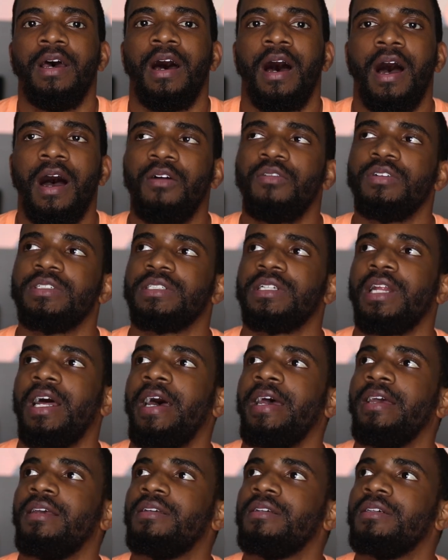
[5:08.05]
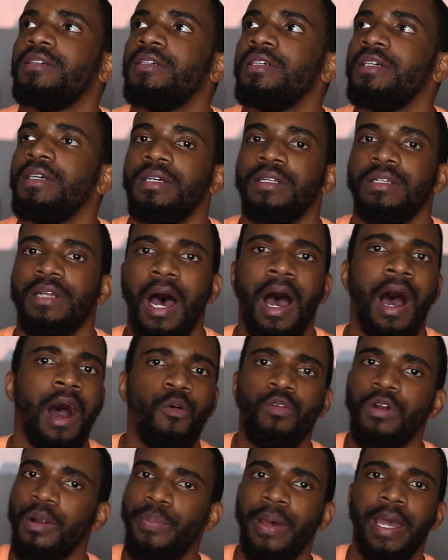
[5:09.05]
I was like, nah, I
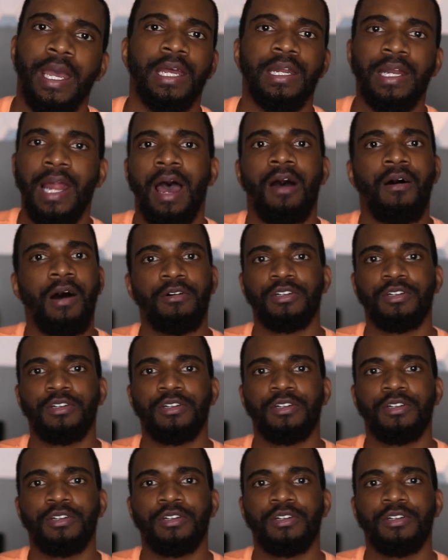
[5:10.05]
want to pay it now.